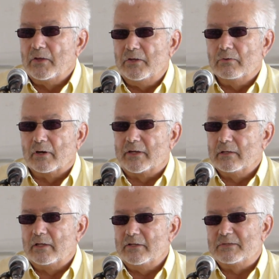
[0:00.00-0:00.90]
You are
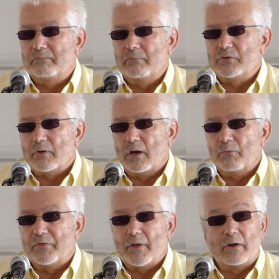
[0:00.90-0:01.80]
killing these trout
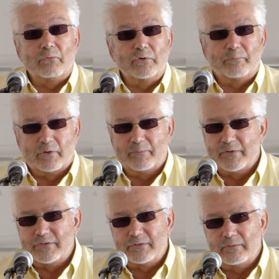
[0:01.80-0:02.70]
without a real
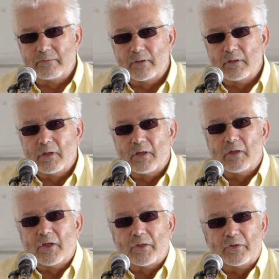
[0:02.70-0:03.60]
purpose.
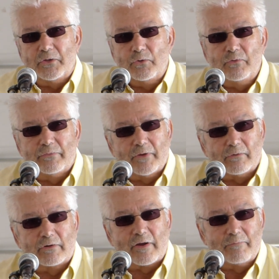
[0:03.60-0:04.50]
You, the
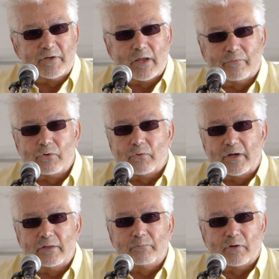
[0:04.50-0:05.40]
federal government, have
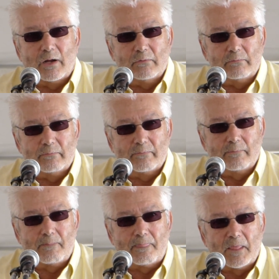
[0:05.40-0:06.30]
created the problem.
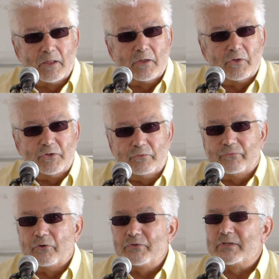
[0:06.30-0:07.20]

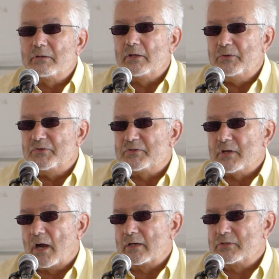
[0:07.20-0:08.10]
You
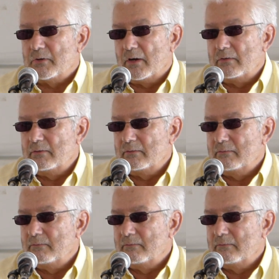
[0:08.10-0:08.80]
stocked trout